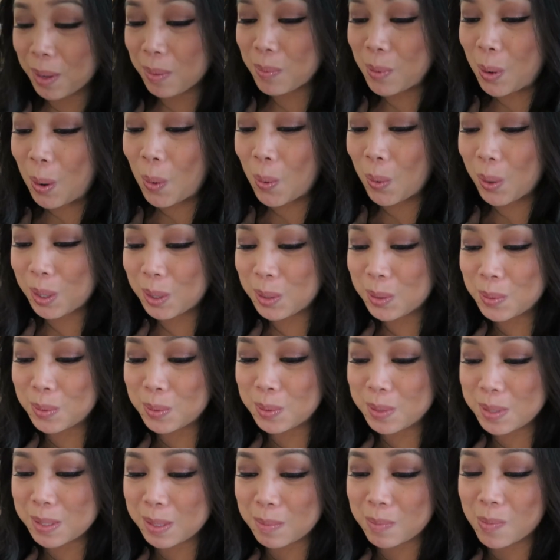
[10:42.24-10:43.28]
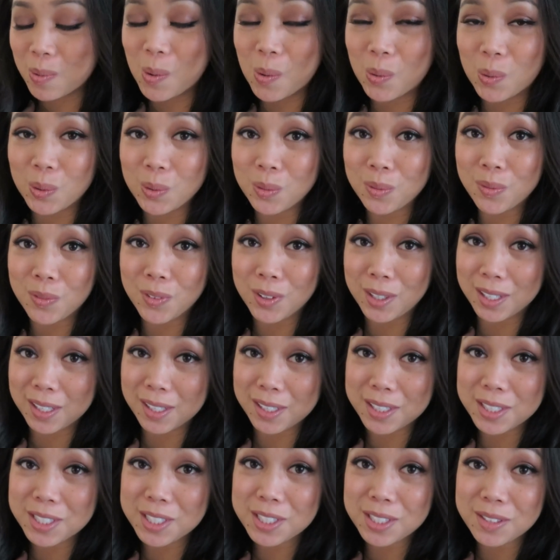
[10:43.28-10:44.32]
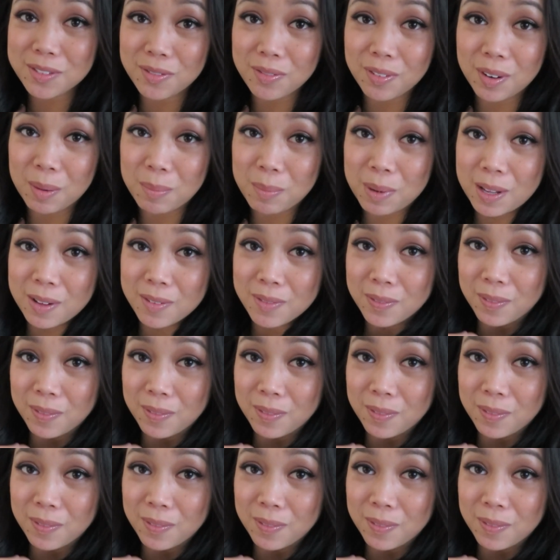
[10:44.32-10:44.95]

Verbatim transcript: I'm going through some old footage from my